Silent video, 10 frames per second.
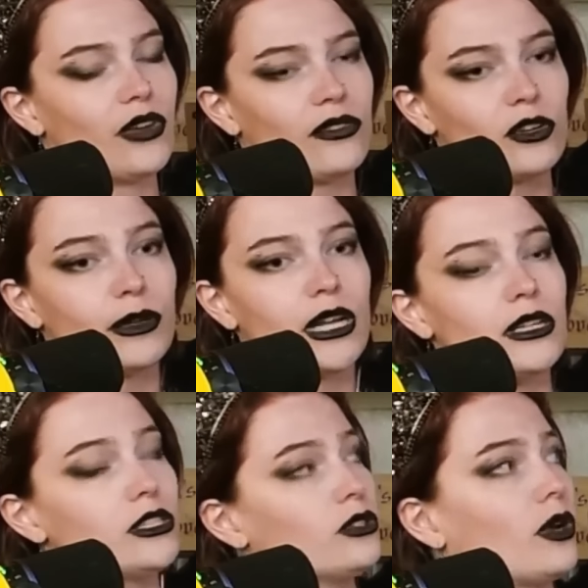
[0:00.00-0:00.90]
of everybody
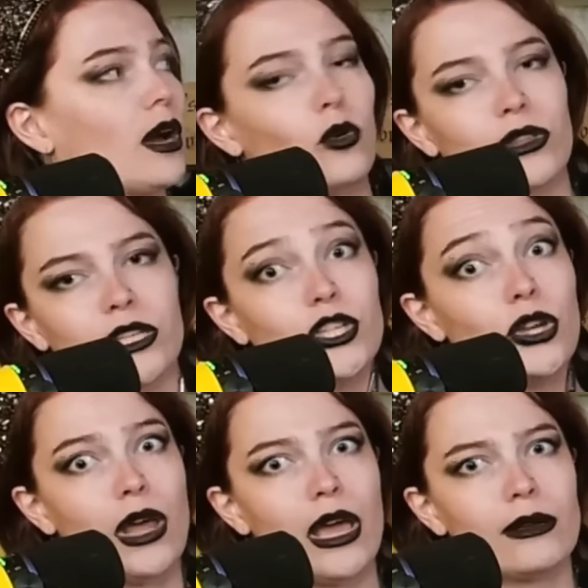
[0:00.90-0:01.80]
else who got more than
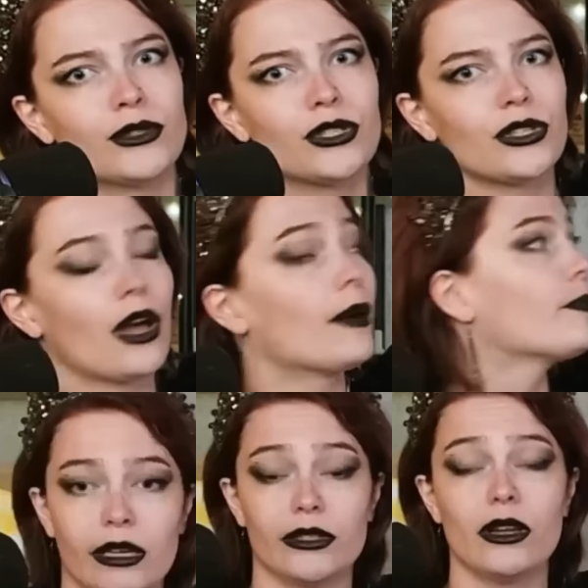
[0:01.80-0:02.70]
two names. So
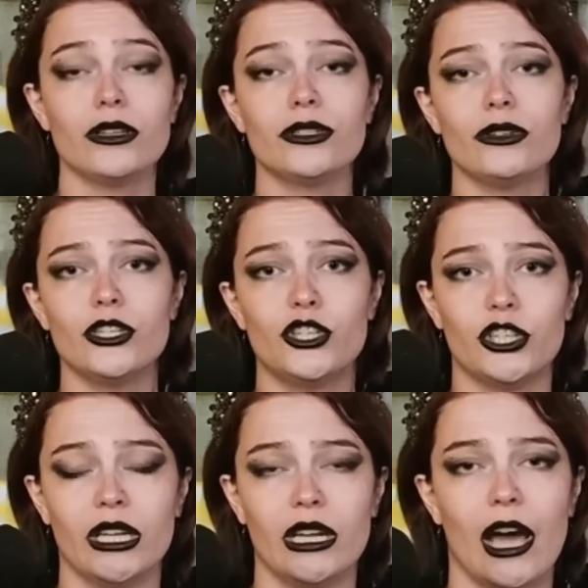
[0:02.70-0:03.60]
he's also the
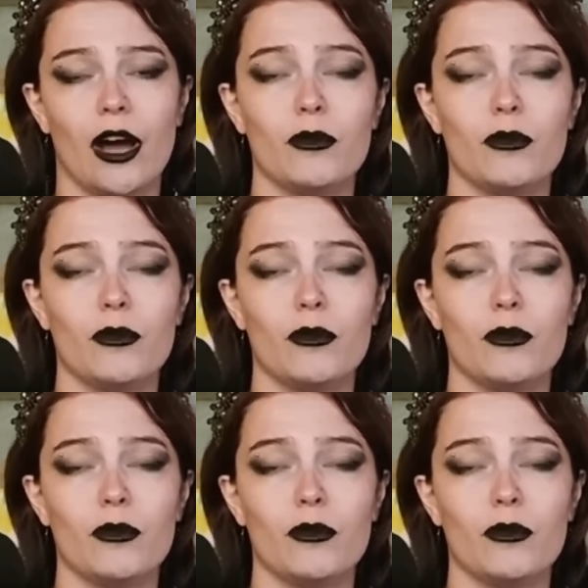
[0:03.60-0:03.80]
genie now.